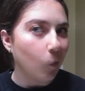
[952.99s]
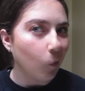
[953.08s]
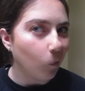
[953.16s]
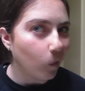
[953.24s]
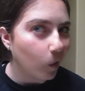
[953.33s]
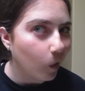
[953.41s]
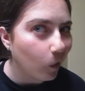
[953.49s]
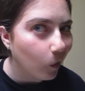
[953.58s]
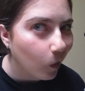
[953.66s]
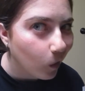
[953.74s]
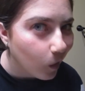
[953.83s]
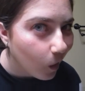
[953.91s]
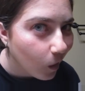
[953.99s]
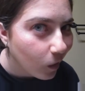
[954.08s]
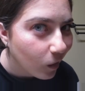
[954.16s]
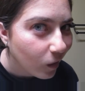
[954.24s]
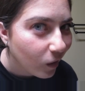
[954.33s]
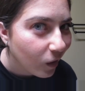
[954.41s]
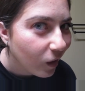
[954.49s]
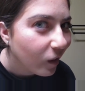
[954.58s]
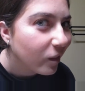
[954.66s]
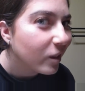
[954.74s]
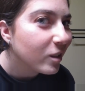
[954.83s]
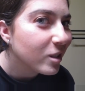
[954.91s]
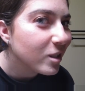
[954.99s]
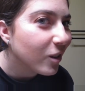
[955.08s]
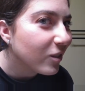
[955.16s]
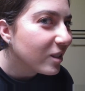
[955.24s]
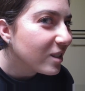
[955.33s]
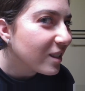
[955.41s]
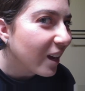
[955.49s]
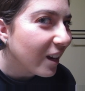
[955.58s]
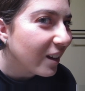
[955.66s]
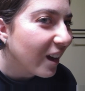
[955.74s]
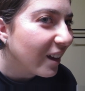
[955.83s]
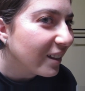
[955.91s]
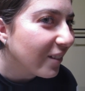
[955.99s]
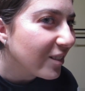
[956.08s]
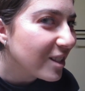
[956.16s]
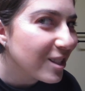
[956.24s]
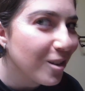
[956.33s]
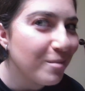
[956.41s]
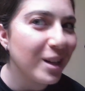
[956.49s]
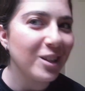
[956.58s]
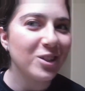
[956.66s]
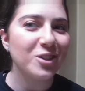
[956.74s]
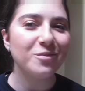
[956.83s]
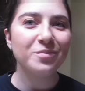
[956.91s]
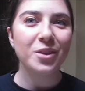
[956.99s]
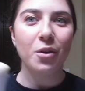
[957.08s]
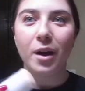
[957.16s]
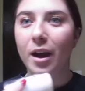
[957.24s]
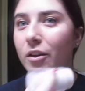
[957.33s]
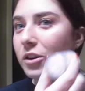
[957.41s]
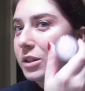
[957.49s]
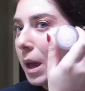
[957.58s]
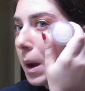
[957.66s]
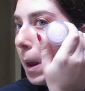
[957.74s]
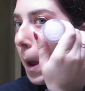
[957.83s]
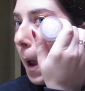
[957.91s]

Oh my god, look at that. That is so insane. I love it so much. Okay, other side.